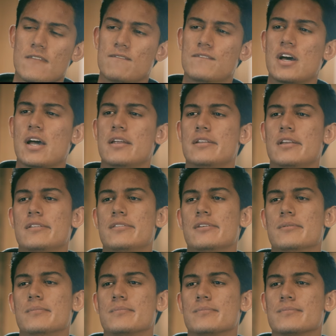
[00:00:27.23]
Fine,
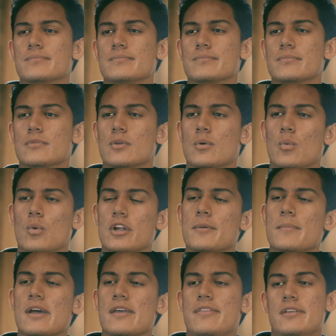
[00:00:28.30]
Nathan. What
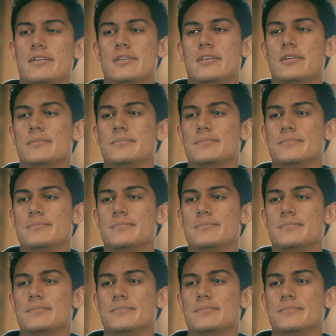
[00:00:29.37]
am I thinking?